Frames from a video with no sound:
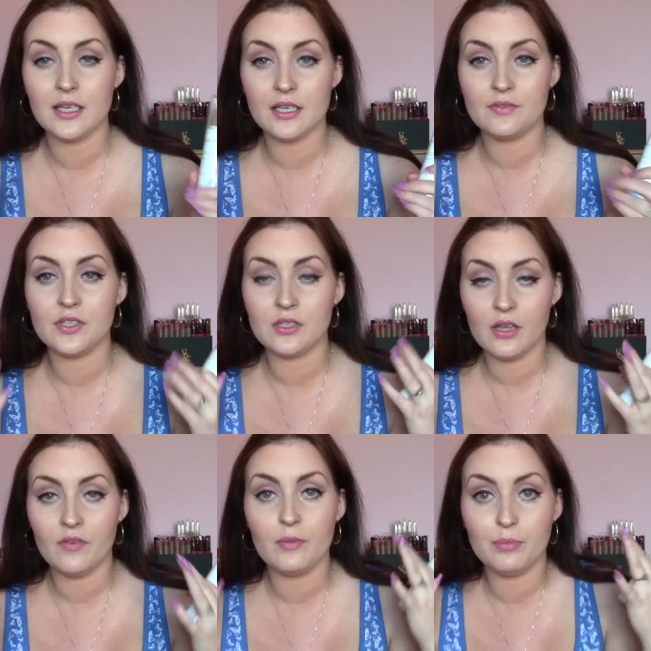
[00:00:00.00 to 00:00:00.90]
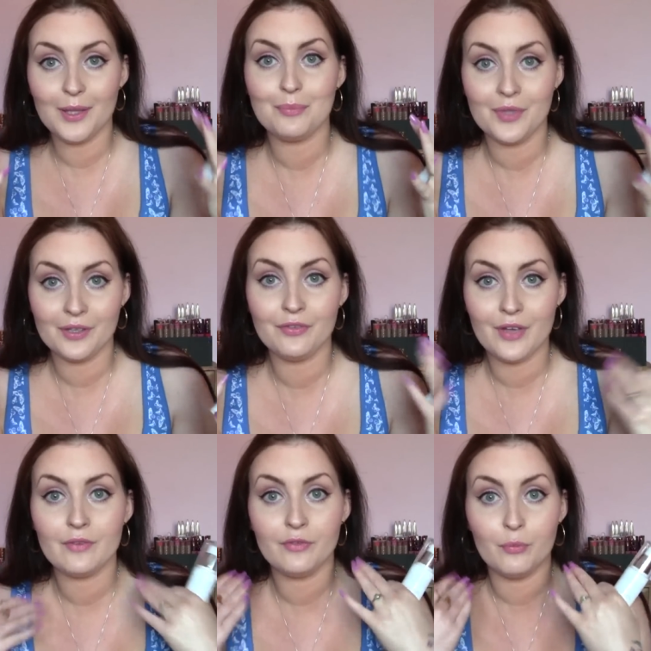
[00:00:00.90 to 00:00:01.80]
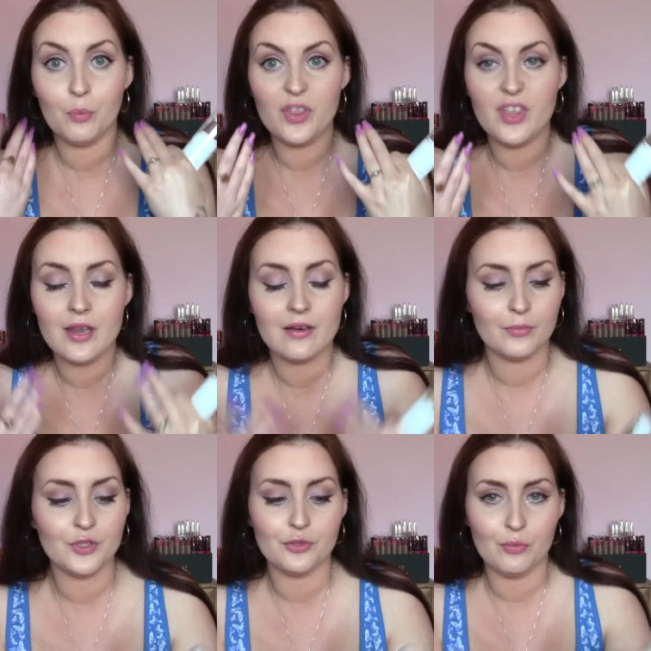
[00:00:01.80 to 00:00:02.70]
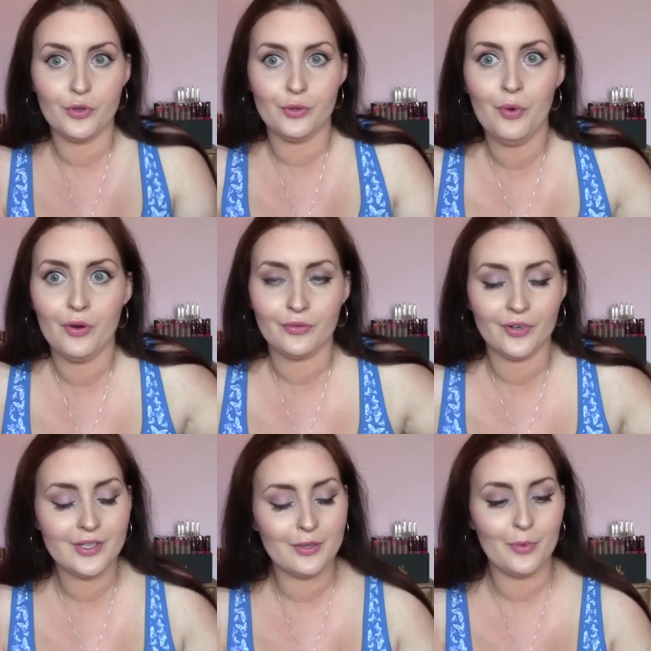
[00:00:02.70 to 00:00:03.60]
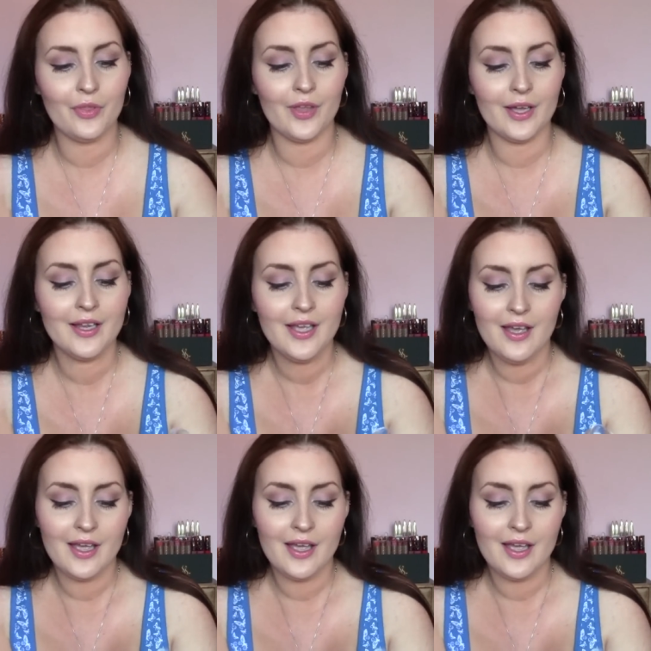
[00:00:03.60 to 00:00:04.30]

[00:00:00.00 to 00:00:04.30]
it gives this lovely plumping effect from within, which is what you want, right? You want that.